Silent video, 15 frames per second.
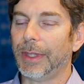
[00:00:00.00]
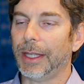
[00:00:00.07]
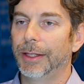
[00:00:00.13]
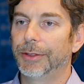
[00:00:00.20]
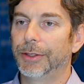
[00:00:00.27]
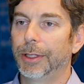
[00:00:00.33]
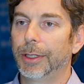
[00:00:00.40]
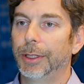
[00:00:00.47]

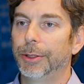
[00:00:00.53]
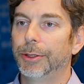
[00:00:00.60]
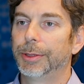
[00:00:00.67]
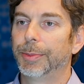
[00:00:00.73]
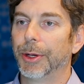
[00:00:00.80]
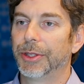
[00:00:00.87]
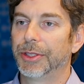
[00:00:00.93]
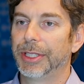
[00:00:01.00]
This includes
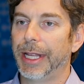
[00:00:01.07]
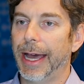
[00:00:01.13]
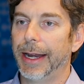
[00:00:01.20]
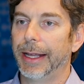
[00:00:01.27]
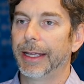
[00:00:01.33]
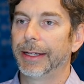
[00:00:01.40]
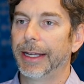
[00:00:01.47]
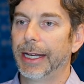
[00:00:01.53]
both
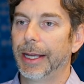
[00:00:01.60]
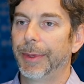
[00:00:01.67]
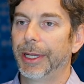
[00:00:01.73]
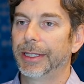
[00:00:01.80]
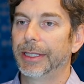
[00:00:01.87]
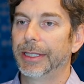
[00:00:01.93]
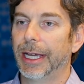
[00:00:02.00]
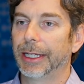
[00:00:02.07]
static and dynamic
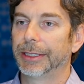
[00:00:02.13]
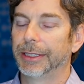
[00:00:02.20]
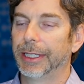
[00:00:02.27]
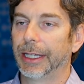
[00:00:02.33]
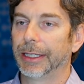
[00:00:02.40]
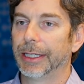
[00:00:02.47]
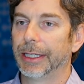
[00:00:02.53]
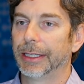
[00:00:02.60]
detection
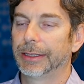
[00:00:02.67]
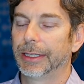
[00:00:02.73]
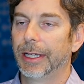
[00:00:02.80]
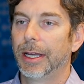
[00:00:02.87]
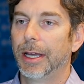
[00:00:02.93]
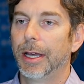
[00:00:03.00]
techniques